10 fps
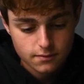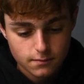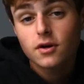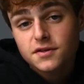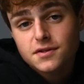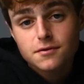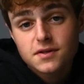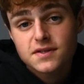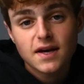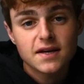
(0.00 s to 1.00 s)
You can also use
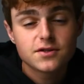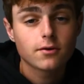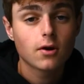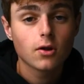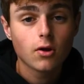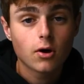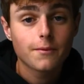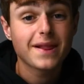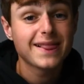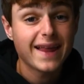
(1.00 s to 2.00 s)
this as your
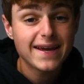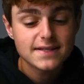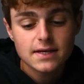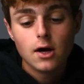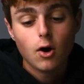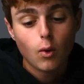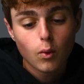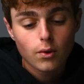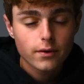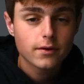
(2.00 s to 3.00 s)
alarm light
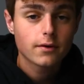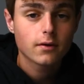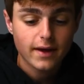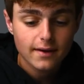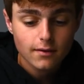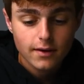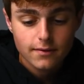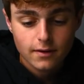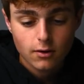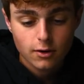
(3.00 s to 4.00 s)
or your night light
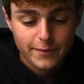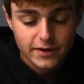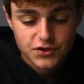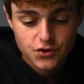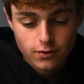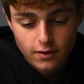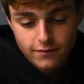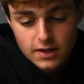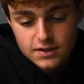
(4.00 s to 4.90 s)
that'll automatically turn off.